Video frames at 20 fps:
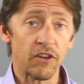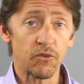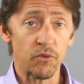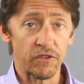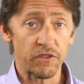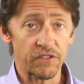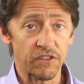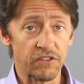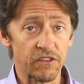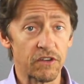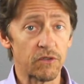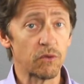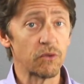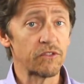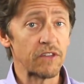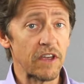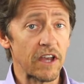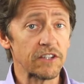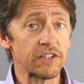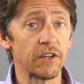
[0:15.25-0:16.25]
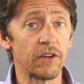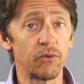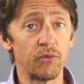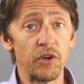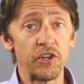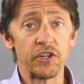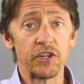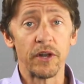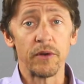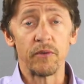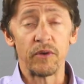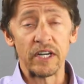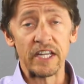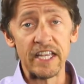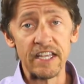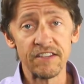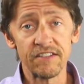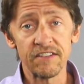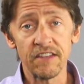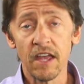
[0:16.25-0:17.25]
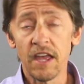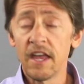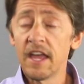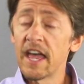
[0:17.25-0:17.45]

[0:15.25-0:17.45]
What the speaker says: 2600 was actually originally released.